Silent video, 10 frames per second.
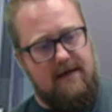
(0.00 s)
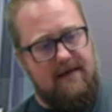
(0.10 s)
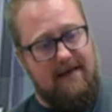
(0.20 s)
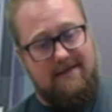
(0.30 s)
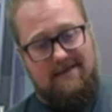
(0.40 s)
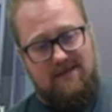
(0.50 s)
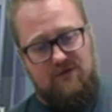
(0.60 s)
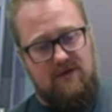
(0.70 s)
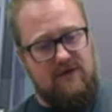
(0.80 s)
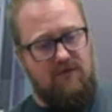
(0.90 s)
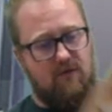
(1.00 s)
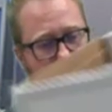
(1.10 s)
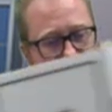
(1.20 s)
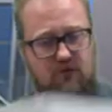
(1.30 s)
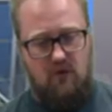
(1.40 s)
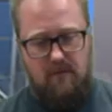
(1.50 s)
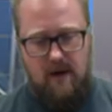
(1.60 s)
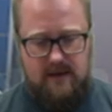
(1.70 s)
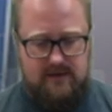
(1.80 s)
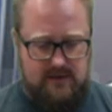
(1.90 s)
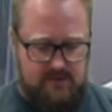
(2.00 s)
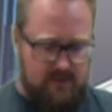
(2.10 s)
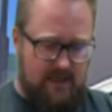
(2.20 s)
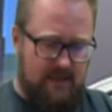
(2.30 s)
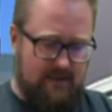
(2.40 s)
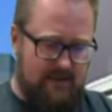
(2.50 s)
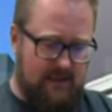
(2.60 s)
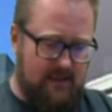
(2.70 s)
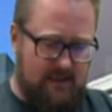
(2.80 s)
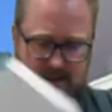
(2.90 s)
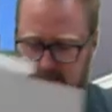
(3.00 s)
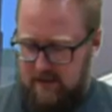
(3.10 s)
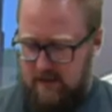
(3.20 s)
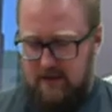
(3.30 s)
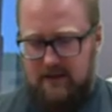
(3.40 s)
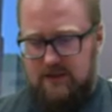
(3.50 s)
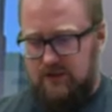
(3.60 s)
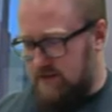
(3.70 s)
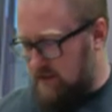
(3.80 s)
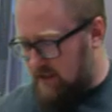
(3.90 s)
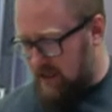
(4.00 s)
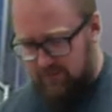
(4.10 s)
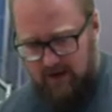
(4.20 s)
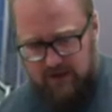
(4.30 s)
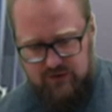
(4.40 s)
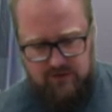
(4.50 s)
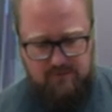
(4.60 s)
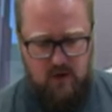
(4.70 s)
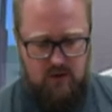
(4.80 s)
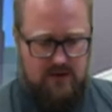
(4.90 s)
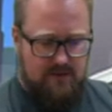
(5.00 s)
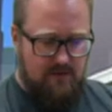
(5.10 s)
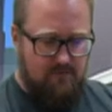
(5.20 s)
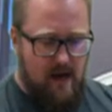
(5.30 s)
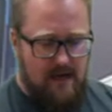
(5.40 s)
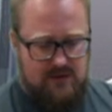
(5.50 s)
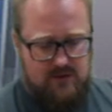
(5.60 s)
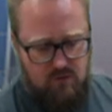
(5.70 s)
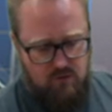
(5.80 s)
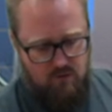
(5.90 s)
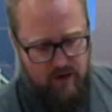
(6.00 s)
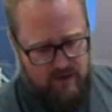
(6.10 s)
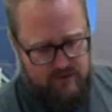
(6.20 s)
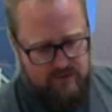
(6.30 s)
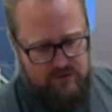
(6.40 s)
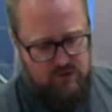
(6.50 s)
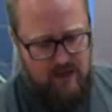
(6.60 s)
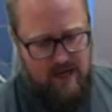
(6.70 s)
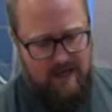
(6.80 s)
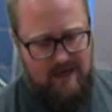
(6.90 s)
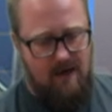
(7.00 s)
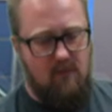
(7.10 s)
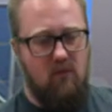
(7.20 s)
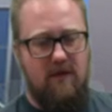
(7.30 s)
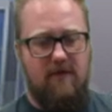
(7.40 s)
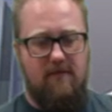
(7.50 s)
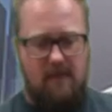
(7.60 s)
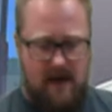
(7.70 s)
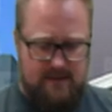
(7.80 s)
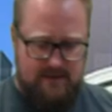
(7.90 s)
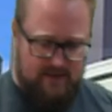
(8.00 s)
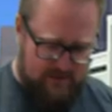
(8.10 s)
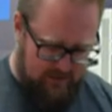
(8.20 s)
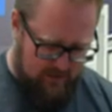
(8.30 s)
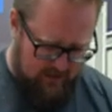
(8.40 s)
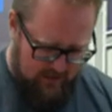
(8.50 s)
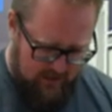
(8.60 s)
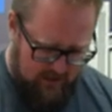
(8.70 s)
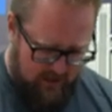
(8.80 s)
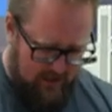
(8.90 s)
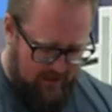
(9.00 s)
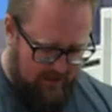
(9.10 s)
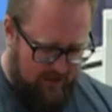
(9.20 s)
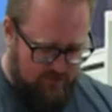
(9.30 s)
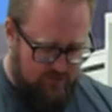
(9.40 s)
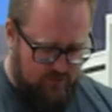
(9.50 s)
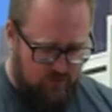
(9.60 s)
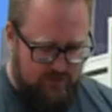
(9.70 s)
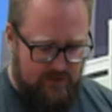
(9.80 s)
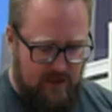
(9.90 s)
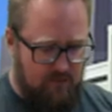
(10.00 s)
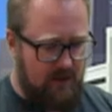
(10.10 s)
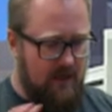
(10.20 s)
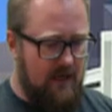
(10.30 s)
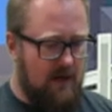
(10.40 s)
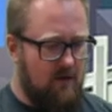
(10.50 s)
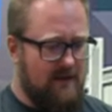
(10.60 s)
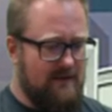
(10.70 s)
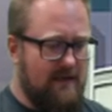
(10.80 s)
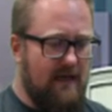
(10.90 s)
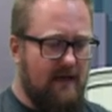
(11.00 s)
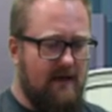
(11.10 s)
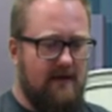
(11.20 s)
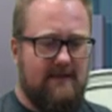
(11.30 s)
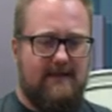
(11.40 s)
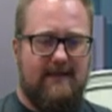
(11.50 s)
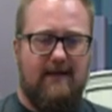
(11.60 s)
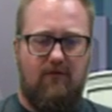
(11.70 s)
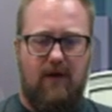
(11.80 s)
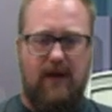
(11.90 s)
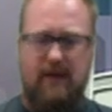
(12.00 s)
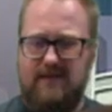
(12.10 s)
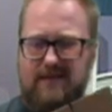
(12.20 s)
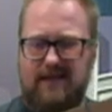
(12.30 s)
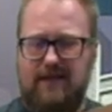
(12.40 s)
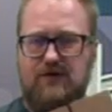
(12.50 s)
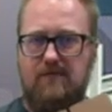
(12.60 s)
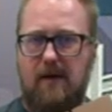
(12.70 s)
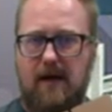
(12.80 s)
accessories for the drawer boxes, but that's just a kind of an extra bonus. The box sort rails do not come with the boxes. They are sold separately, and I want to say a set of rails is like $2,